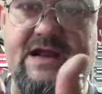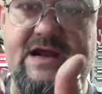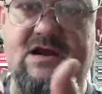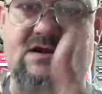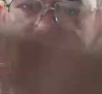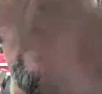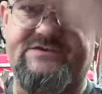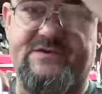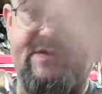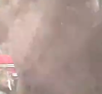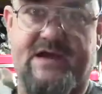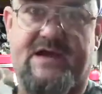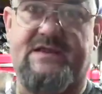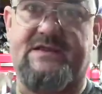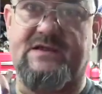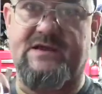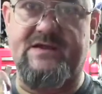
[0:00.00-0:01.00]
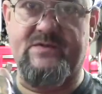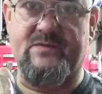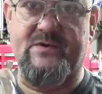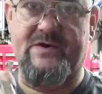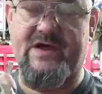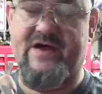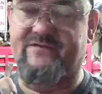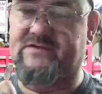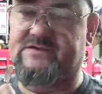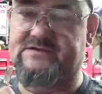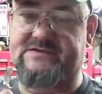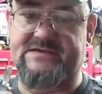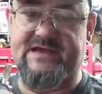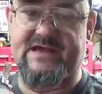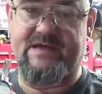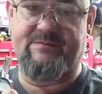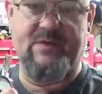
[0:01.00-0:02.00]
here, and so they cut the other one off the
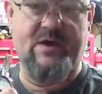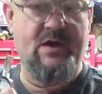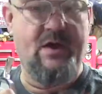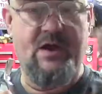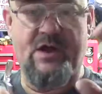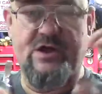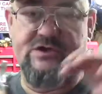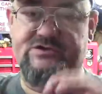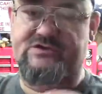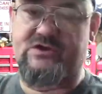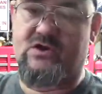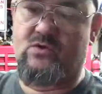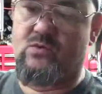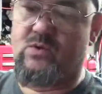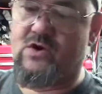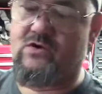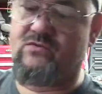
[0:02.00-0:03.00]
same. So we're